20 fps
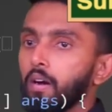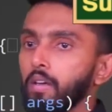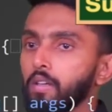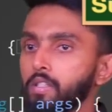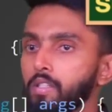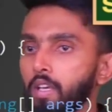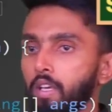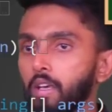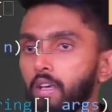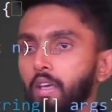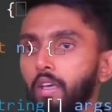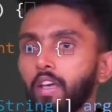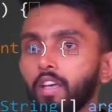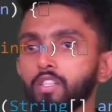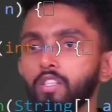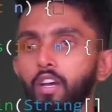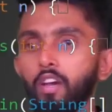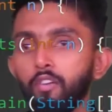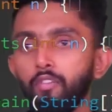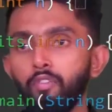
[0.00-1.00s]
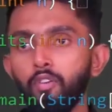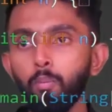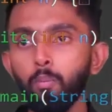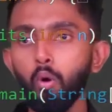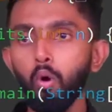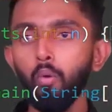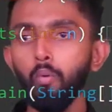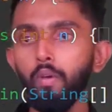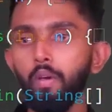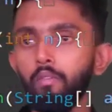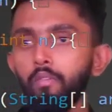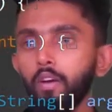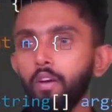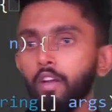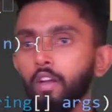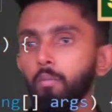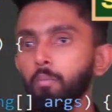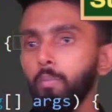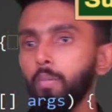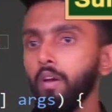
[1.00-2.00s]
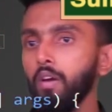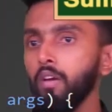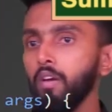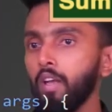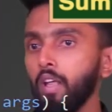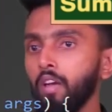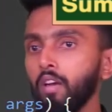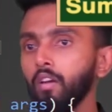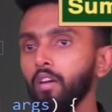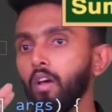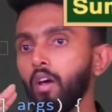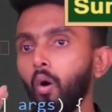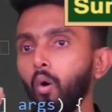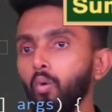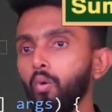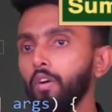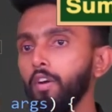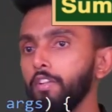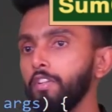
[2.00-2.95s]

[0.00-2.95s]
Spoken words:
see, yesterday fibo we have written println count